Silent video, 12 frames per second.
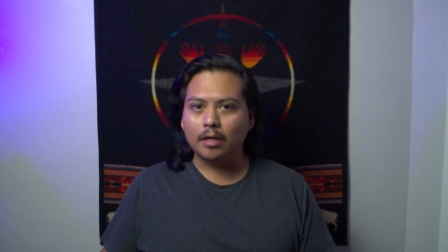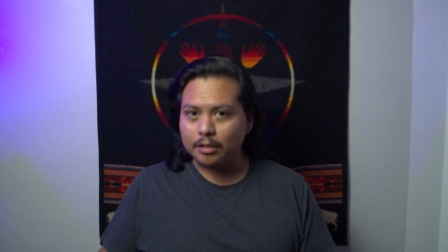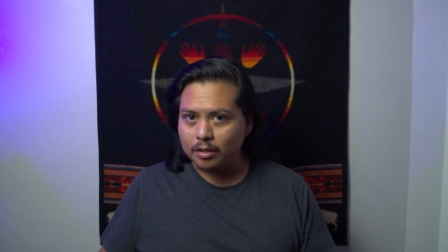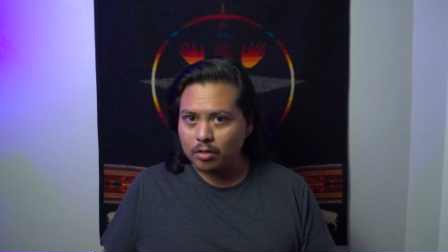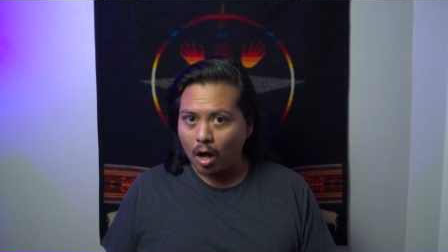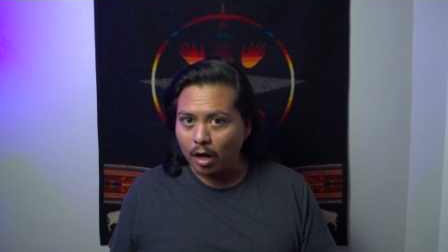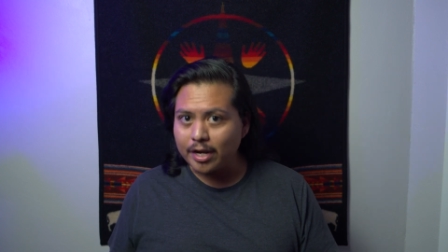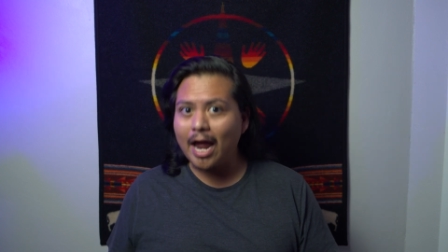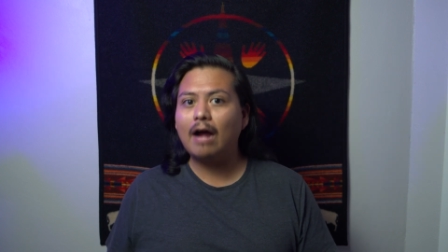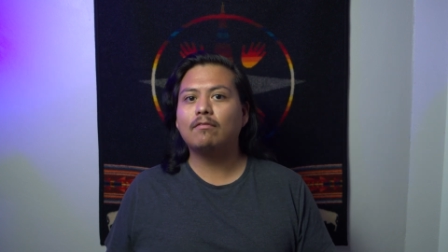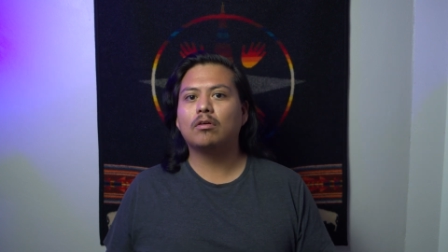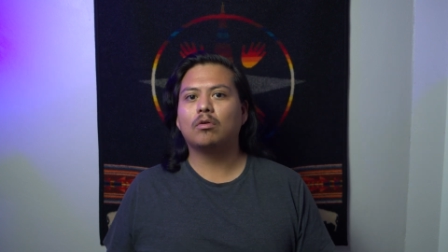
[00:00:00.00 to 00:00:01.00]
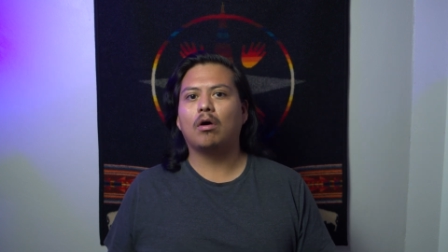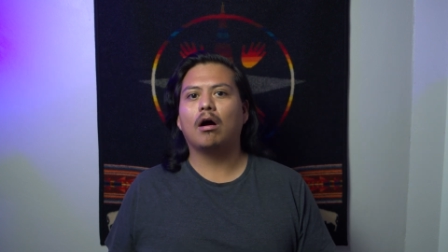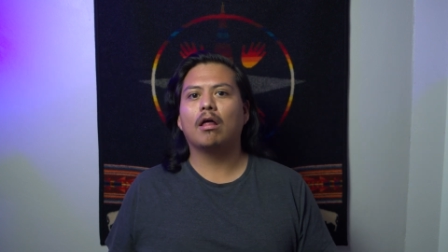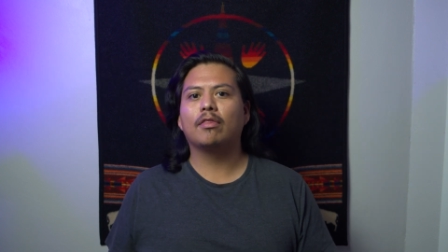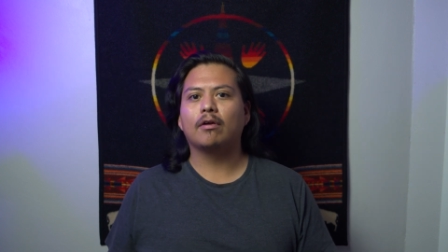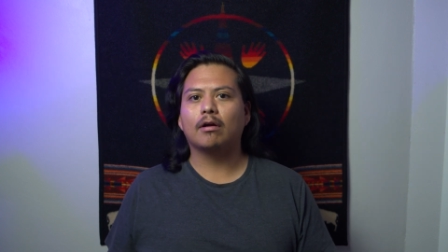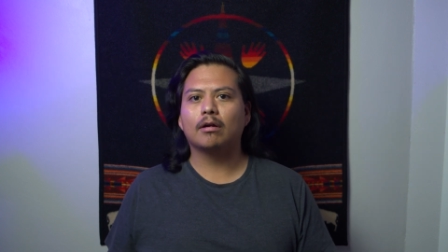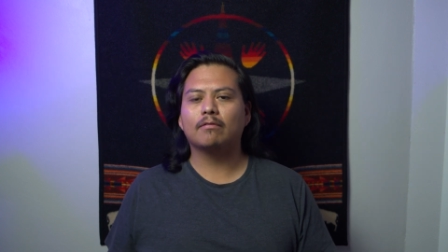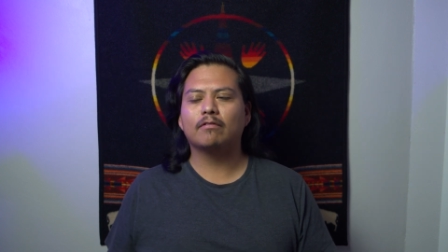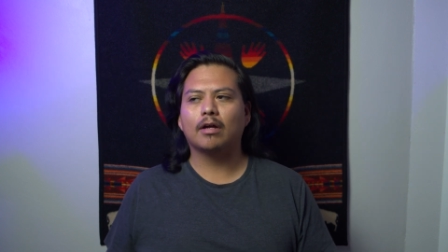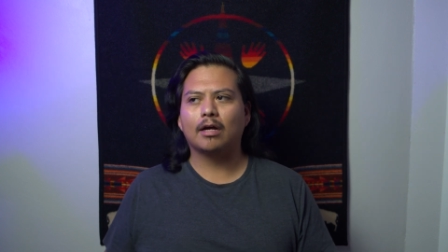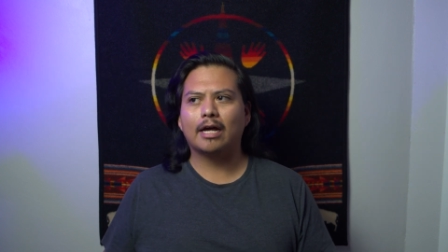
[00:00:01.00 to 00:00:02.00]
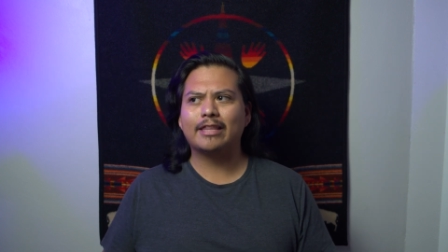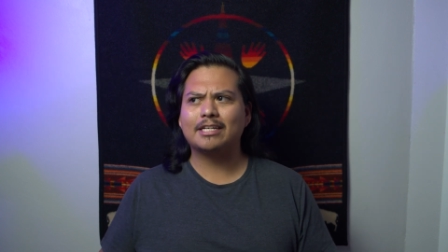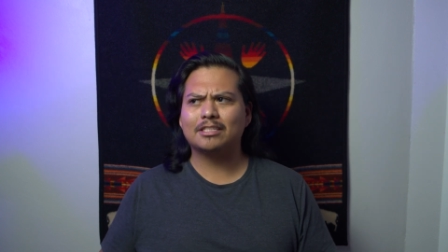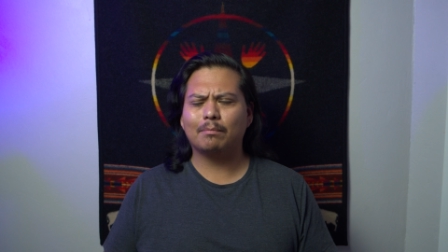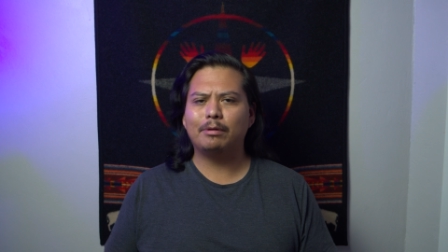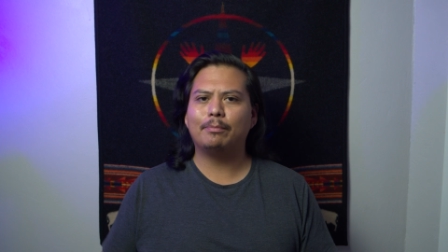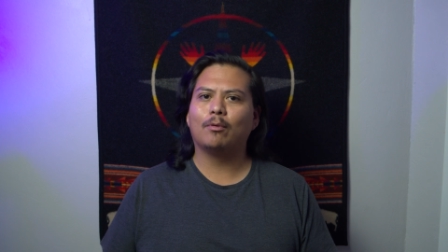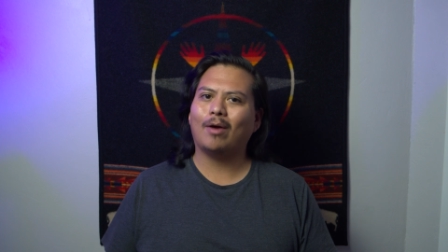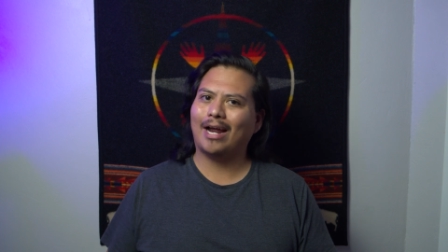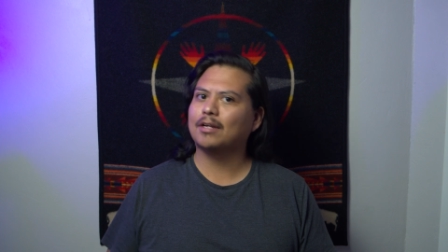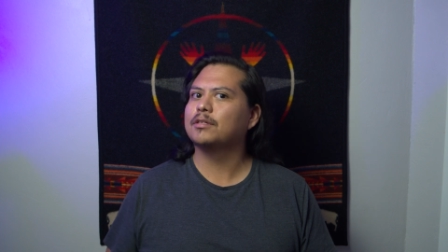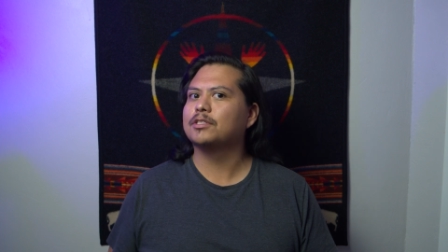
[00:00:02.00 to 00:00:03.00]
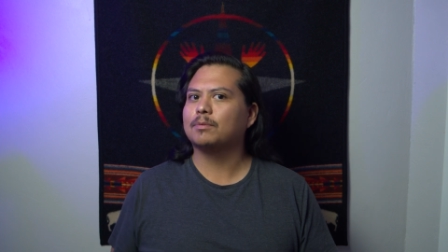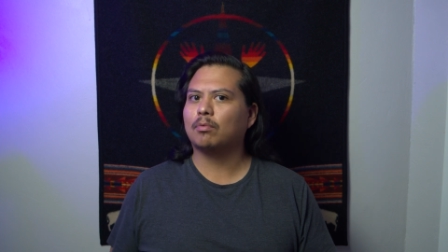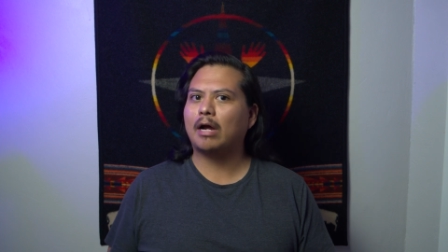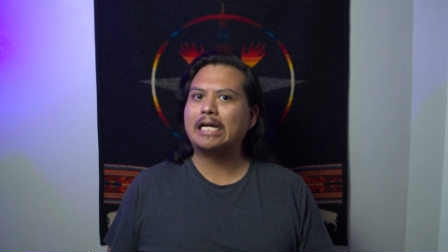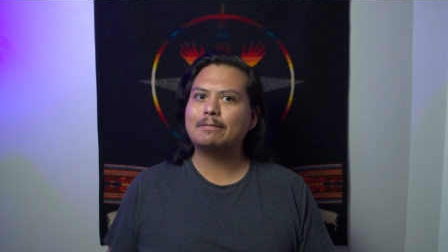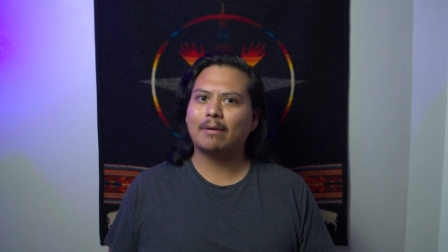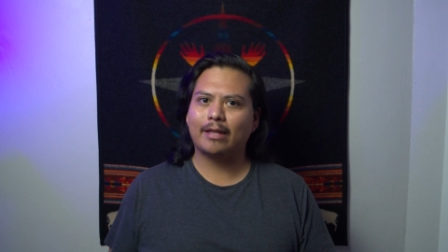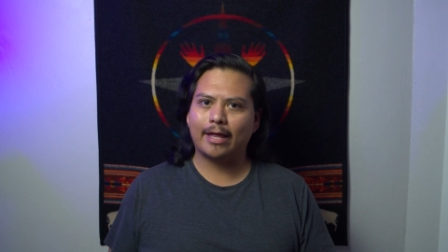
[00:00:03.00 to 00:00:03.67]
non-Navajo author. I think some people were actually surprised by